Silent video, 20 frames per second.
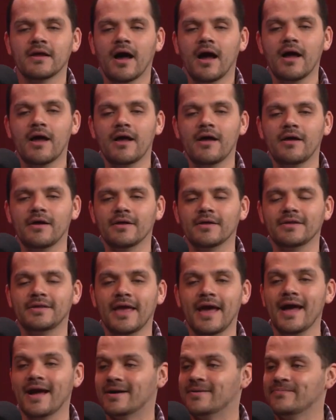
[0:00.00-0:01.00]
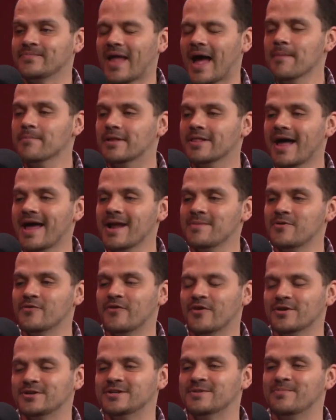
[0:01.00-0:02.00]
uh, yeah, yeah I'm glad I'm a
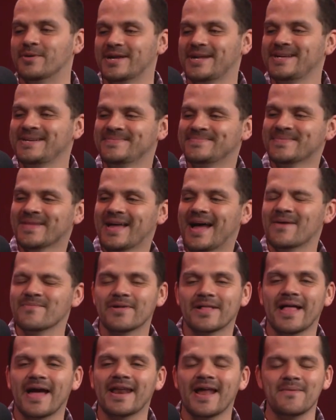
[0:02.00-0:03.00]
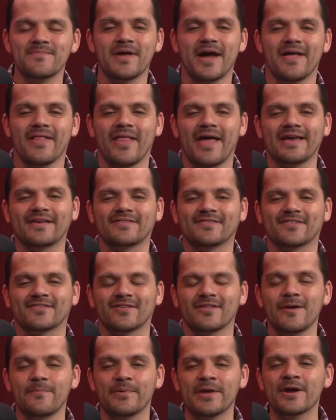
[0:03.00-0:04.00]
virgin, buddy. Yeah. I'm glad I'm not like
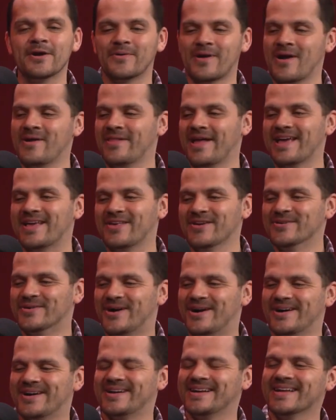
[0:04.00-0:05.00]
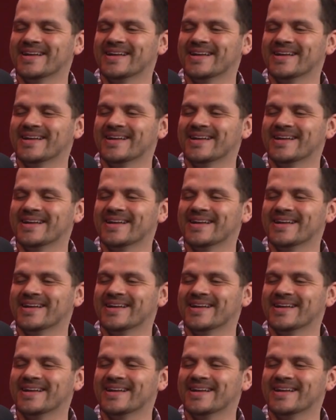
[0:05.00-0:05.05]
sleeping around like you are,